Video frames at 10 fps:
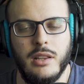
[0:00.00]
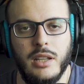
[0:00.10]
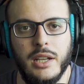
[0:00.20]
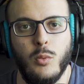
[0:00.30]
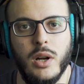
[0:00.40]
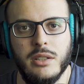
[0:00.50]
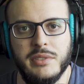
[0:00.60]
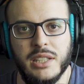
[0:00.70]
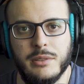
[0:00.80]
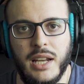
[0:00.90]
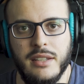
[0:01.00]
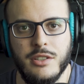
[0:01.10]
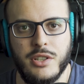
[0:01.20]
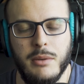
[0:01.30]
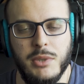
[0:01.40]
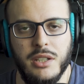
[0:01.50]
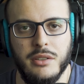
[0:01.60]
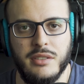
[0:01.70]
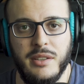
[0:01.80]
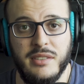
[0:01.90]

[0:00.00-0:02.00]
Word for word: like one of the outlandish cameos I